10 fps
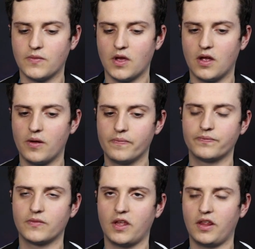Um,
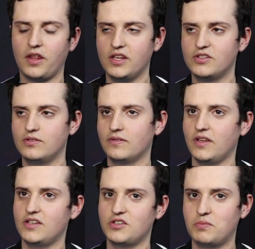I think
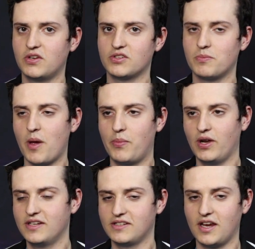it's just because
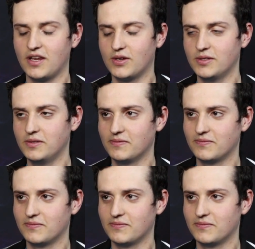Maple is really good.